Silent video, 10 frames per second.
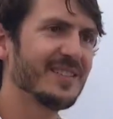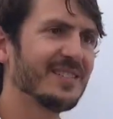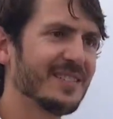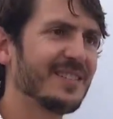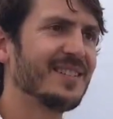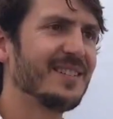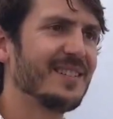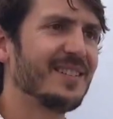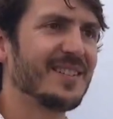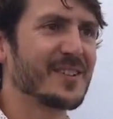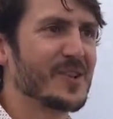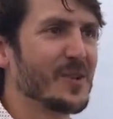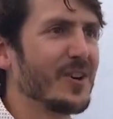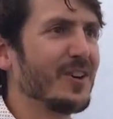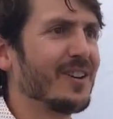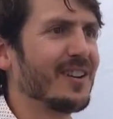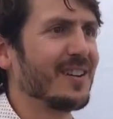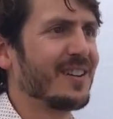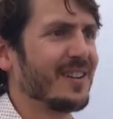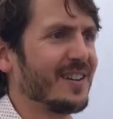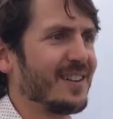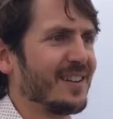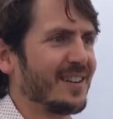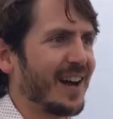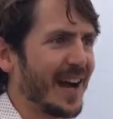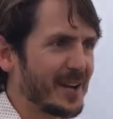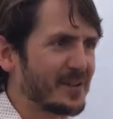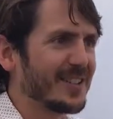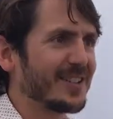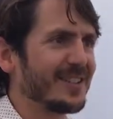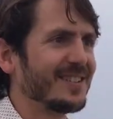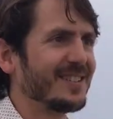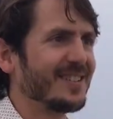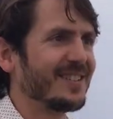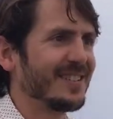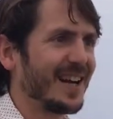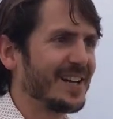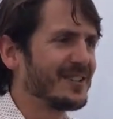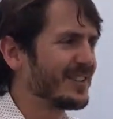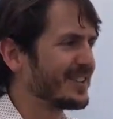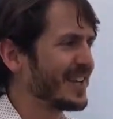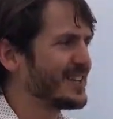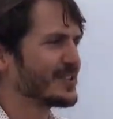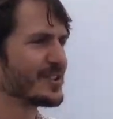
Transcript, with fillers: on Thursdays. Cool. So you have to take a look at I it. I will. I will. Thank